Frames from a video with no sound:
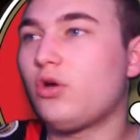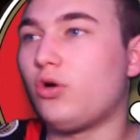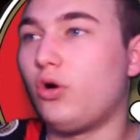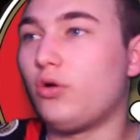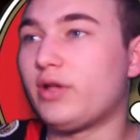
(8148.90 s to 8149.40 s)

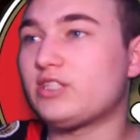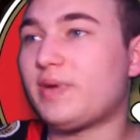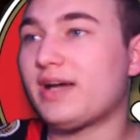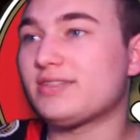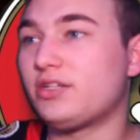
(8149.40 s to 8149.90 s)
Oh, nice
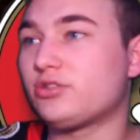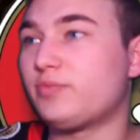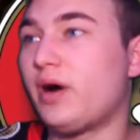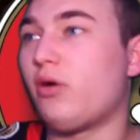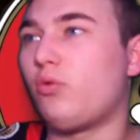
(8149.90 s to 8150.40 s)
pass here.
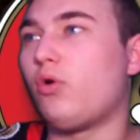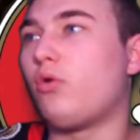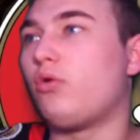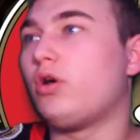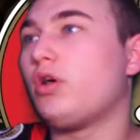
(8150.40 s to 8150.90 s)
Shabbat.
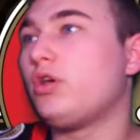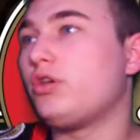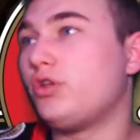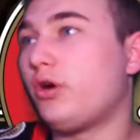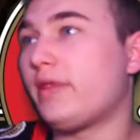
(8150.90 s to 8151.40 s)
Whoa.
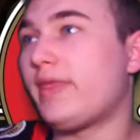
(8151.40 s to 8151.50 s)
You know what?